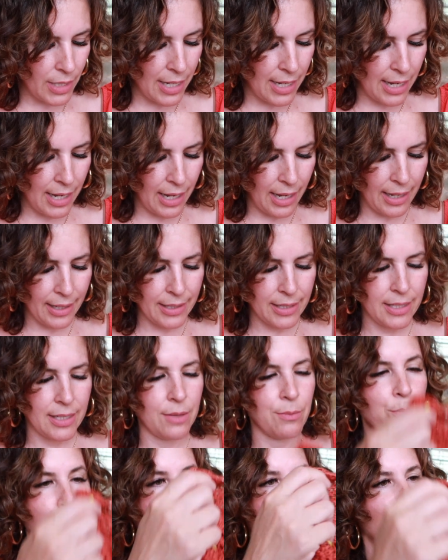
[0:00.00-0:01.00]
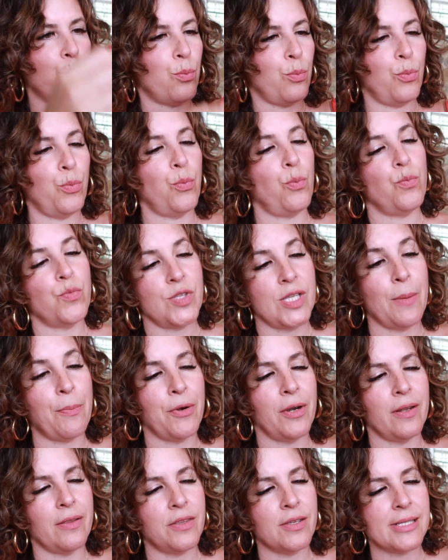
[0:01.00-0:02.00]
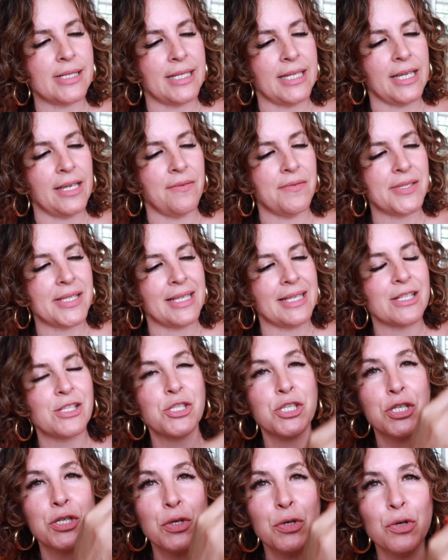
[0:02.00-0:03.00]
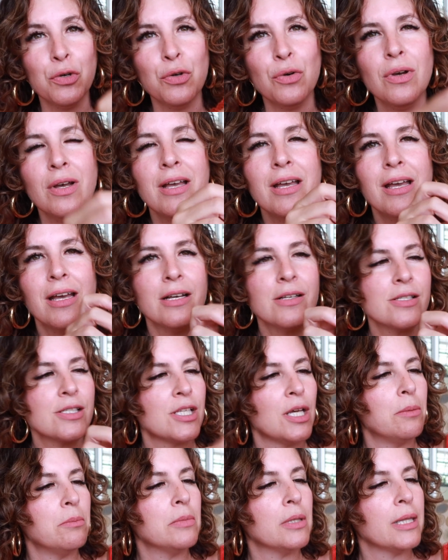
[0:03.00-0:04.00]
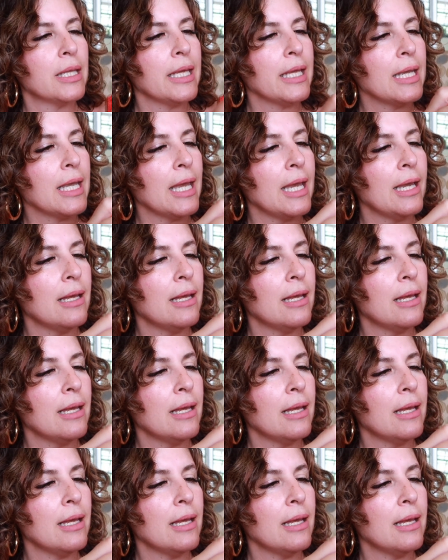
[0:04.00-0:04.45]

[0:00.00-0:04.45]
I separated the sleeves to some like